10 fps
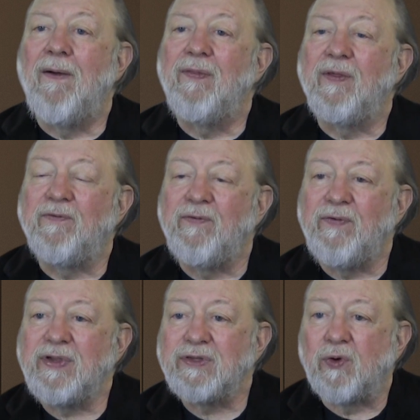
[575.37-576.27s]
The
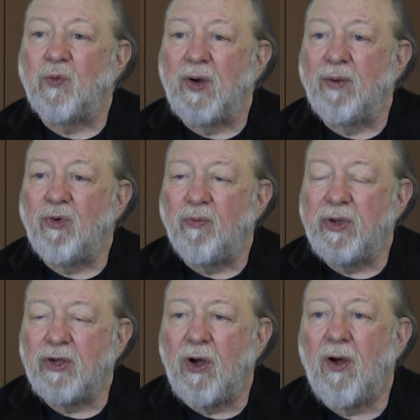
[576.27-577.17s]
physical realm, what
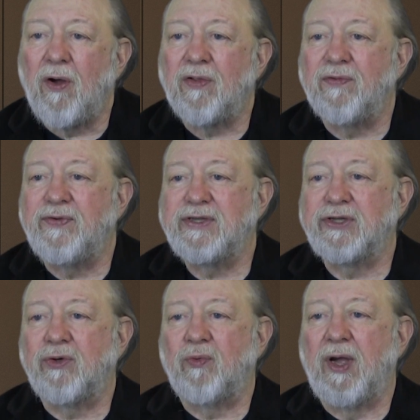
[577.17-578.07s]
we call the
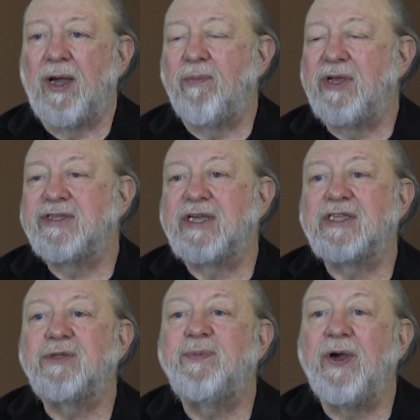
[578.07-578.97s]
physical realm, is
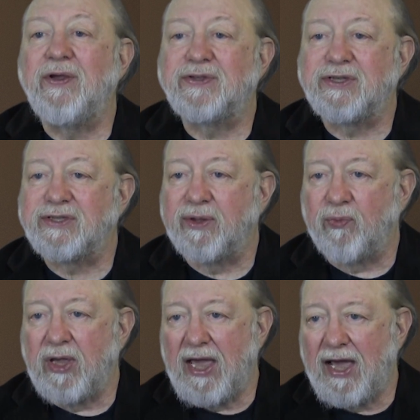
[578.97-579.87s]
experiences that
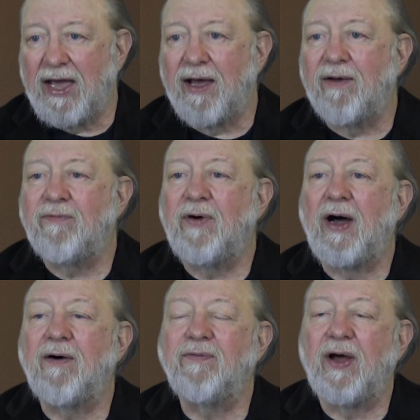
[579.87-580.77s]
we have
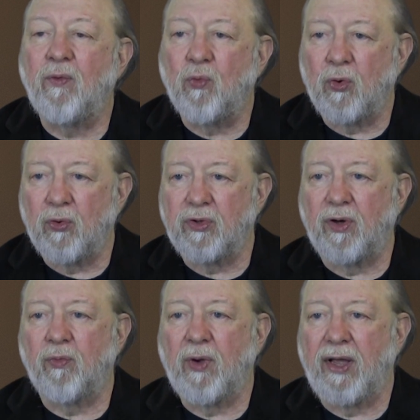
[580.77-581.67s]
of a world
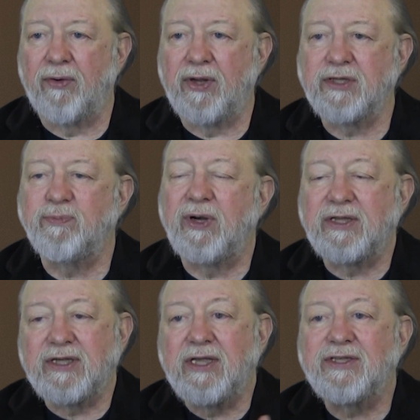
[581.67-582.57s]
around us, but
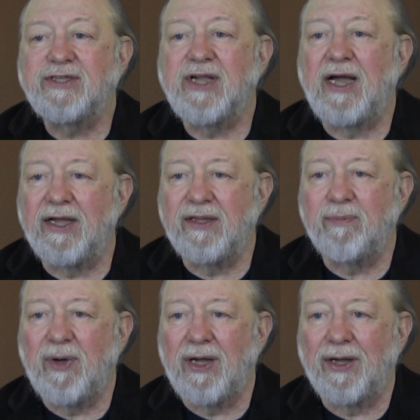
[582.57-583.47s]
it's inside the
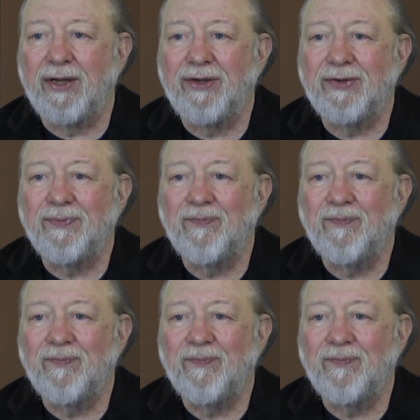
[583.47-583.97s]
mind.